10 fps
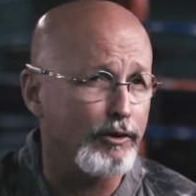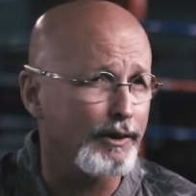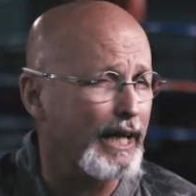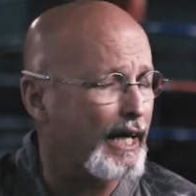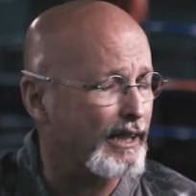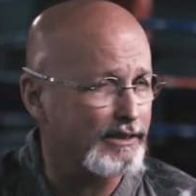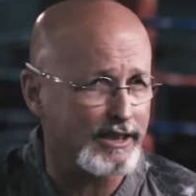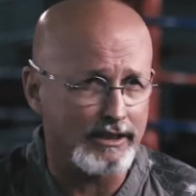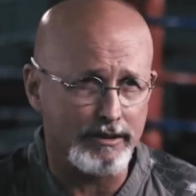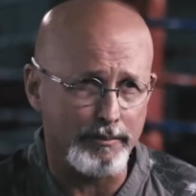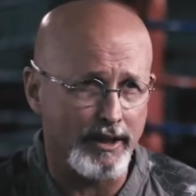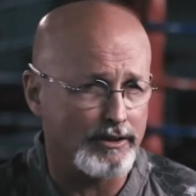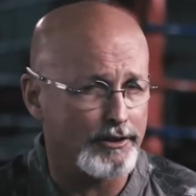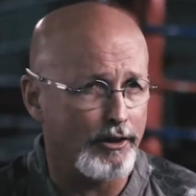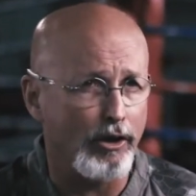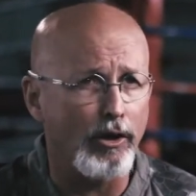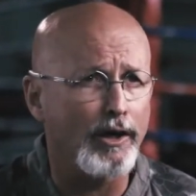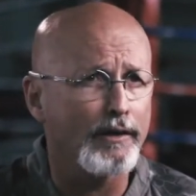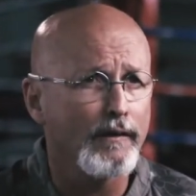and I can say some things that are hard,